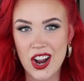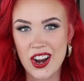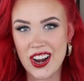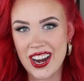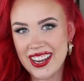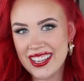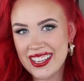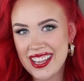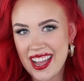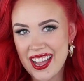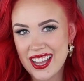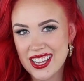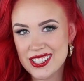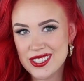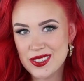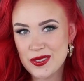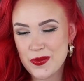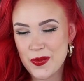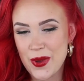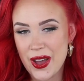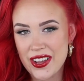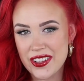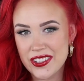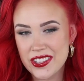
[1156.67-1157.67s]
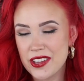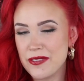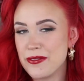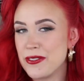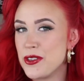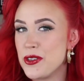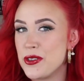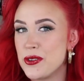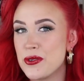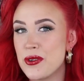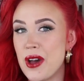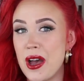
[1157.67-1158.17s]
All right, guys. Well,
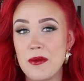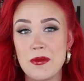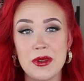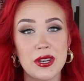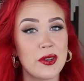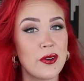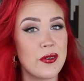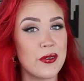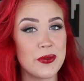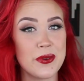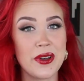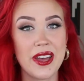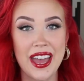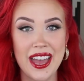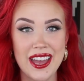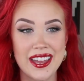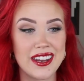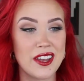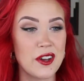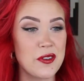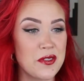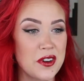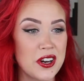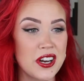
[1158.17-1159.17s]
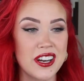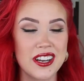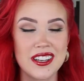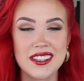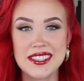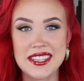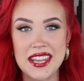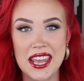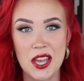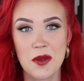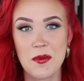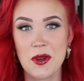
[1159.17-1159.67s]
I'm gonna go head over
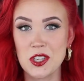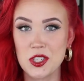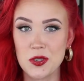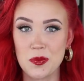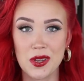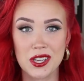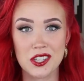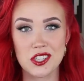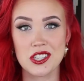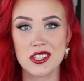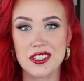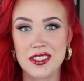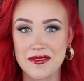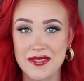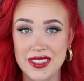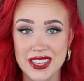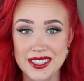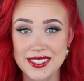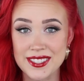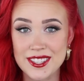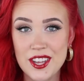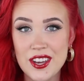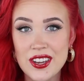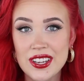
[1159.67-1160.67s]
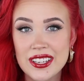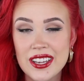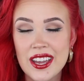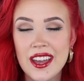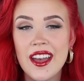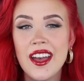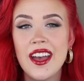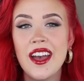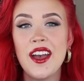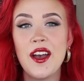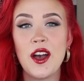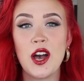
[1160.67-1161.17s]
and take a bunch of pictures of this look.
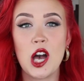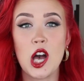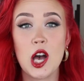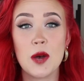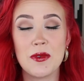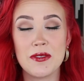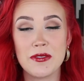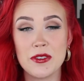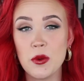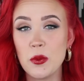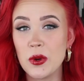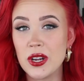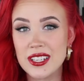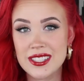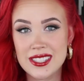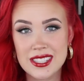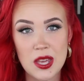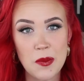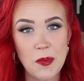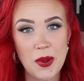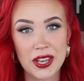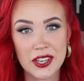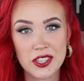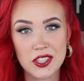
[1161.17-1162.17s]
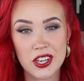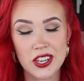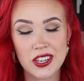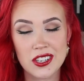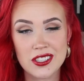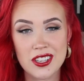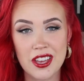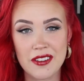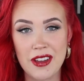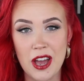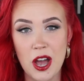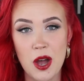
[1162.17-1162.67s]
If you want to see
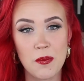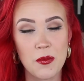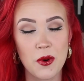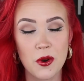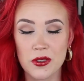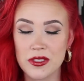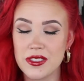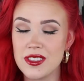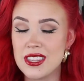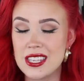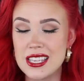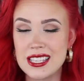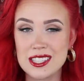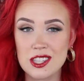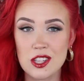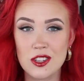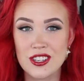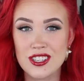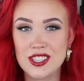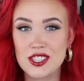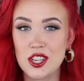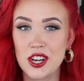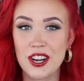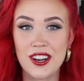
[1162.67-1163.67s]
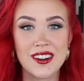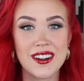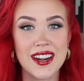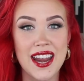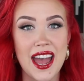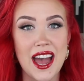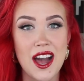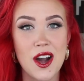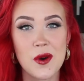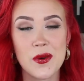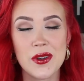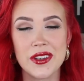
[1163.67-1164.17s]
pictures of how both of these looks turned
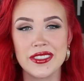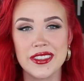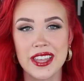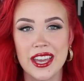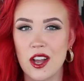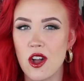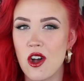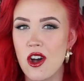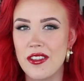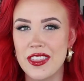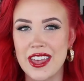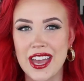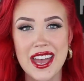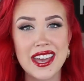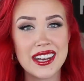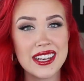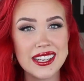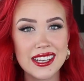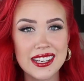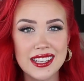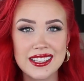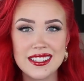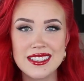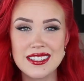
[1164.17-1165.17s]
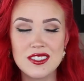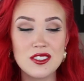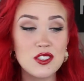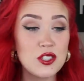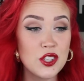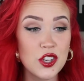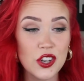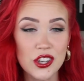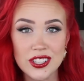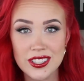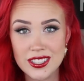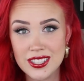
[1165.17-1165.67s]
out and like all the
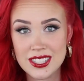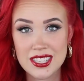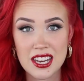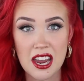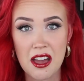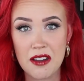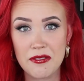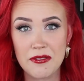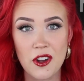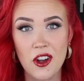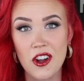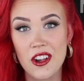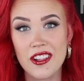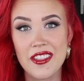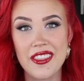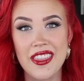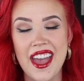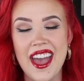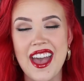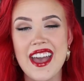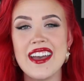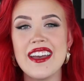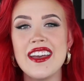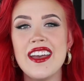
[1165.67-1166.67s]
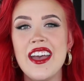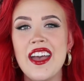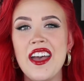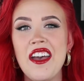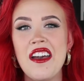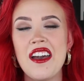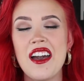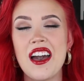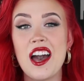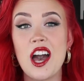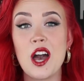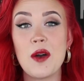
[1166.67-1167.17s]
edited good stuff, all that,
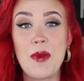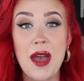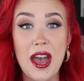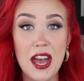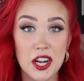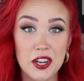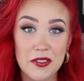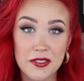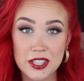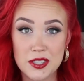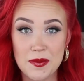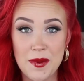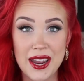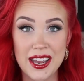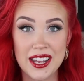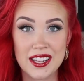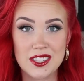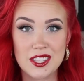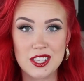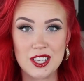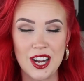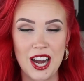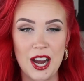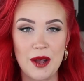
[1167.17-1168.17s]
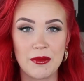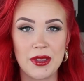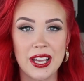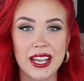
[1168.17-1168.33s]
head over to my Instagram.